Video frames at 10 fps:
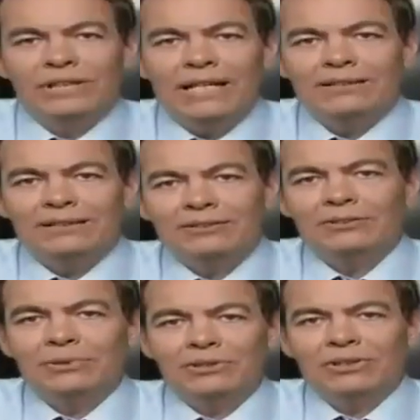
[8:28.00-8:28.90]
When you say the
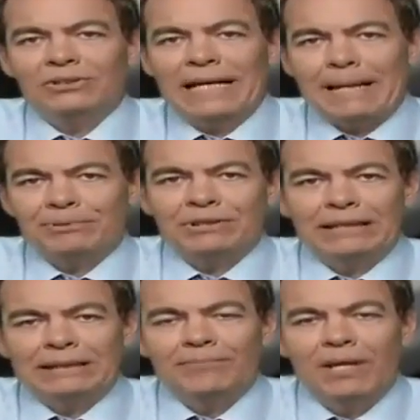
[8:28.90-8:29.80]
system is
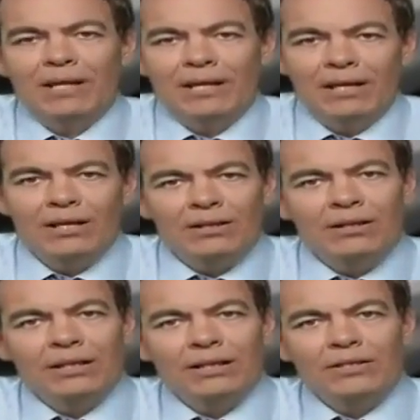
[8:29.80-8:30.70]
collapsing,
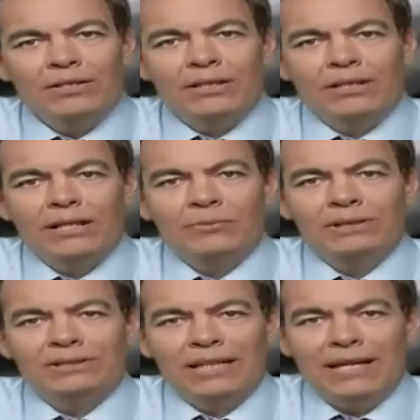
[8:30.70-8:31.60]
can
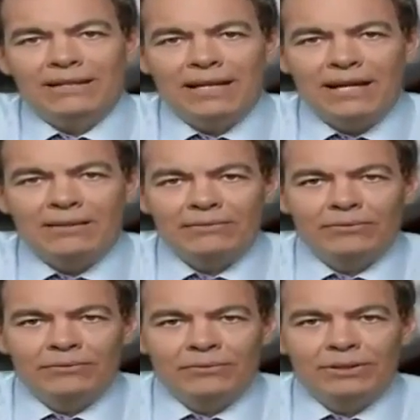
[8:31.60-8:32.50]
we say that
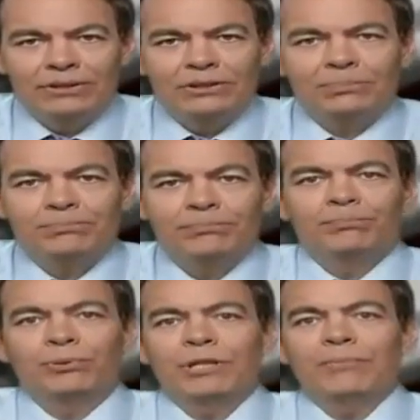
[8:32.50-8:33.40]
this is
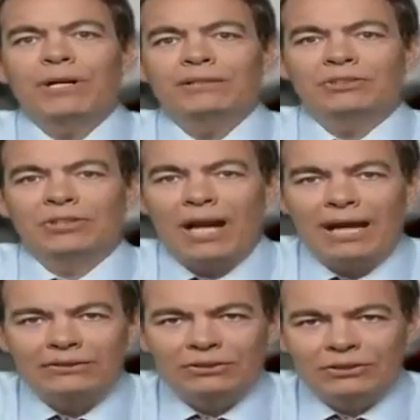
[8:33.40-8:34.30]
pretty much
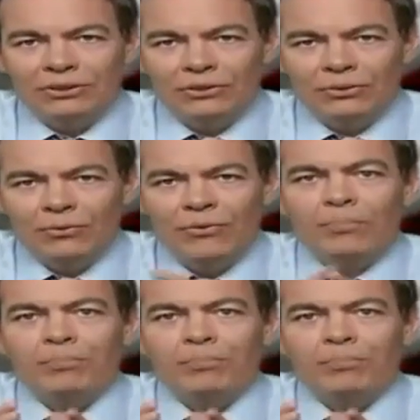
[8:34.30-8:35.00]
tied to